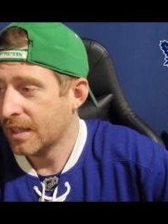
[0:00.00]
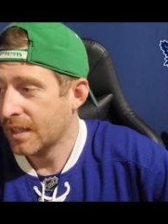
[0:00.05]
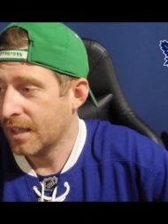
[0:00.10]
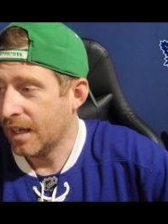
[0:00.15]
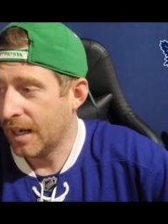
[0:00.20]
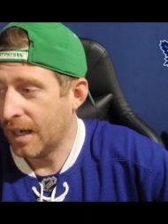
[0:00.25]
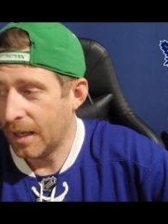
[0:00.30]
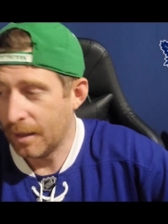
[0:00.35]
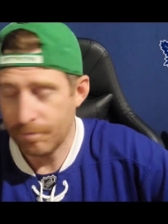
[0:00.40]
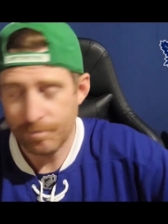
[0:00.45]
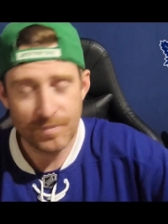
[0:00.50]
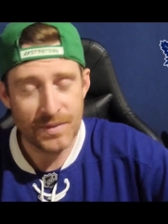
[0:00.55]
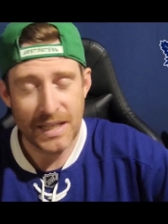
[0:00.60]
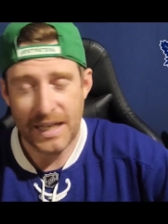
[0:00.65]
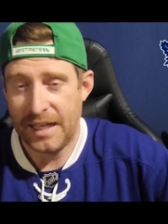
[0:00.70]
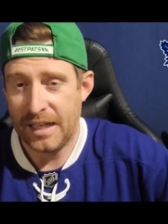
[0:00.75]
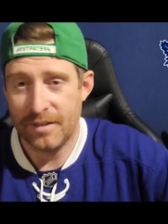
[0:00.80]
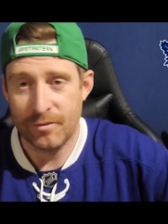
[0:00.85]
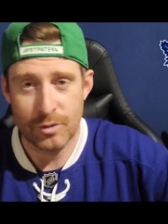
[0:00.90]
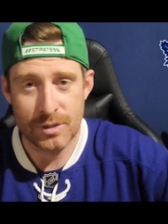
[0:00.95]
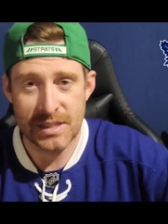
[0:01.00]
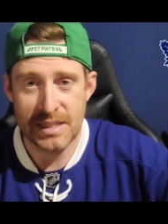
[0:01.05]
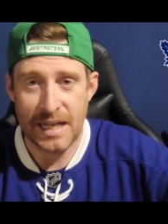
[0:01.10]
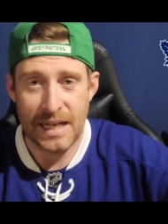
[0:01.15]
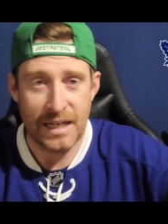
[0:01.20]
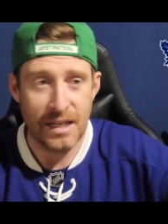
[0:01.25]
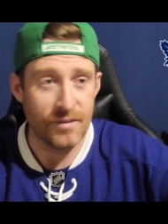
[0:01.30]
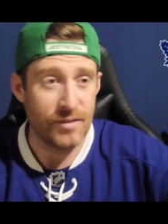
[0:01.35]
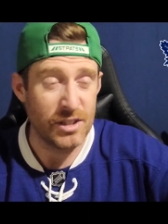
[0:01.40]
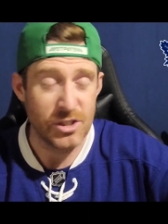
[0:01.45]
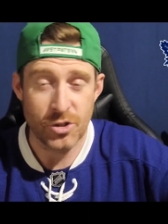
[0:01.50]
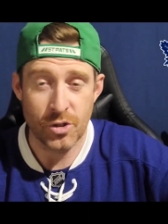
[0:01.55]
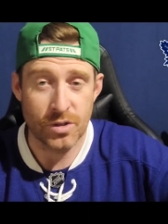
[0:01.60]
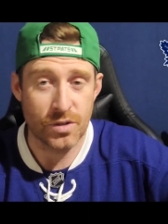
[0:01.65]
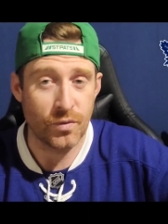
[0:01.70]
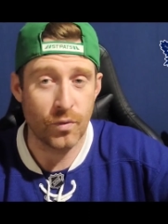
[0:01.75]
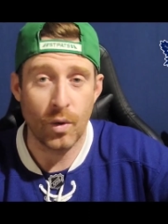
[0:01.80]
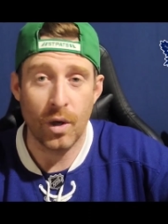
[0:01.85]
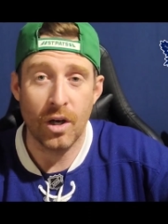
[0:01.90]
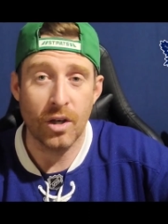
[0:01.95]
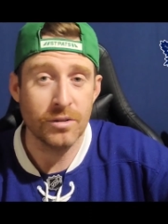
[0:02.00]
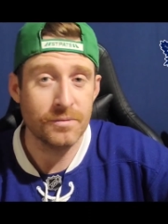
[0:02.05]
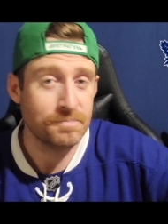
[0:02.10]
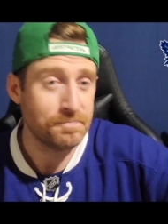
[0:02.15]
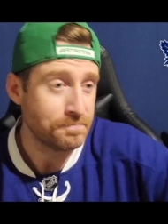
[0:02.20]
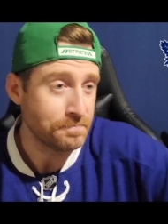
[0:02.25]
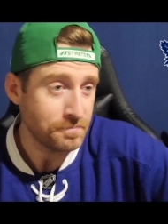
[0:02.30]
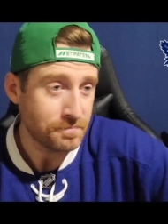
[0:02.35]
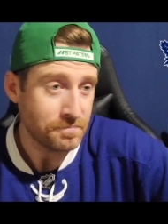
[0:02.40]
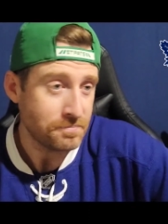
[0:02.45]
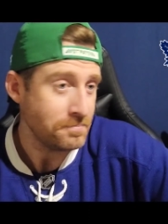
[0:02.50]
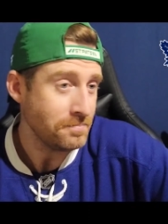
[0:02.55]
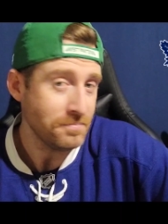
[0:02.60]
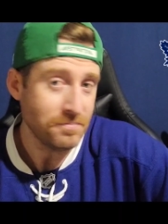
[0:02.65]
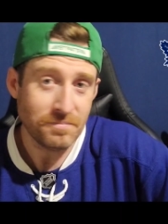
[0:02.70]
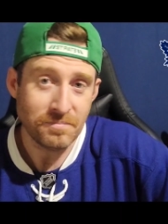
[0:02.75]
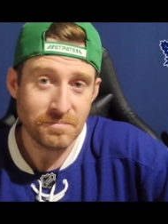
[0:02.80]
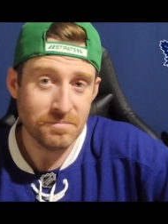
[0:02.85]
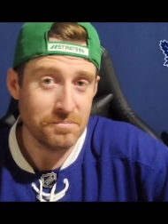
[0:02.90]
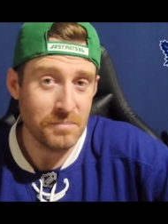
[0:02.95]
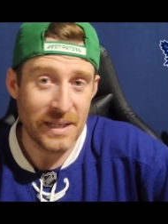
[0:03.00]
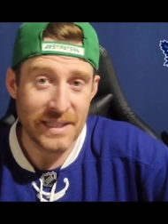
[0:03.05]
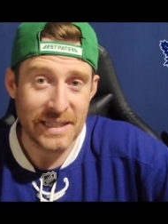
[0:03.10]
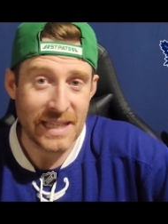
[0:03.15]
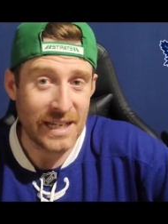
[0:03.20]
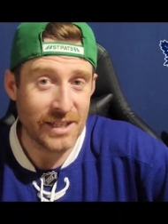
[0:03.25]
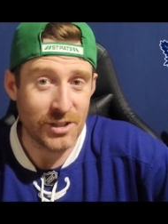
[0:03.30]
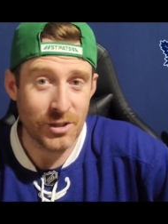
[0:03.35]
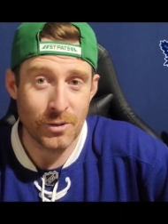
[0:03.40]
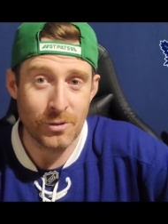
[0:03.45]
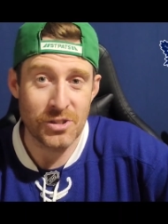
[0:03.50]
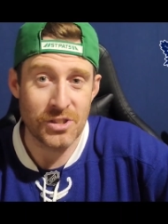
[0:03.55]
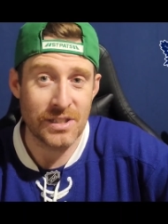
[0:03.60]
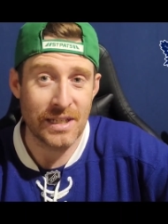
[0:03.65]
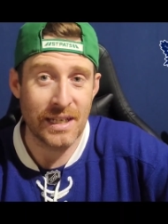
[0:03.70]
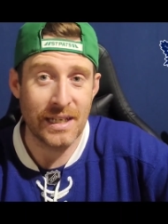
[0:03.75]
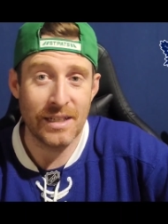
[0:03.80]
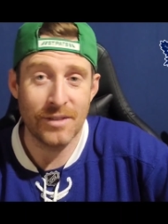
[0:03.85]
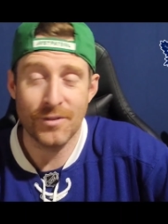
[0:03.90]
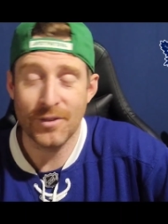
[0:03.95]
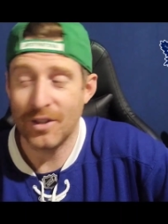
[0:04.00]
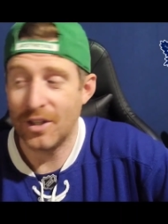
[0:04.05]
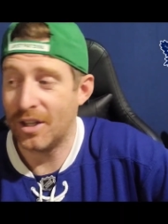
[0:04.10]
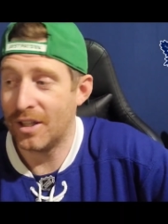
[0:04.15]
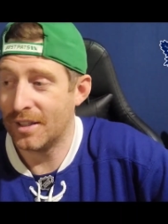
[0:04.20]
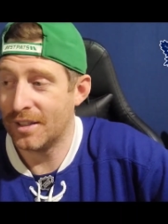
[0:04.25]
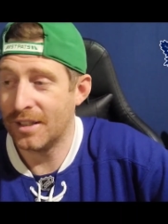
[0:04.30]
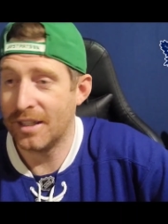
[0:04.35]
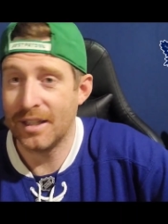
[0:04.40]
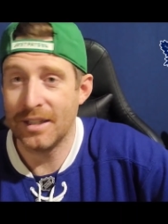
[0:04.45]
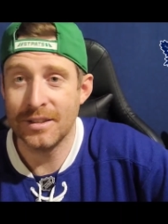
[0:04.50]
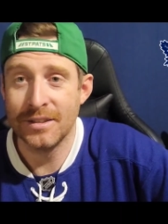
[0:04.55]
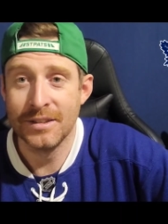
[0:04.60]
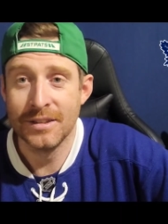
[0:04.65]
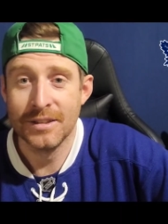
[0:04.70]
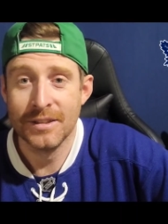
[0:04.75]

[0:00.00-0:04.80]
Um, Tanev was Tanev, and Joseph Woll made that huge save on uh,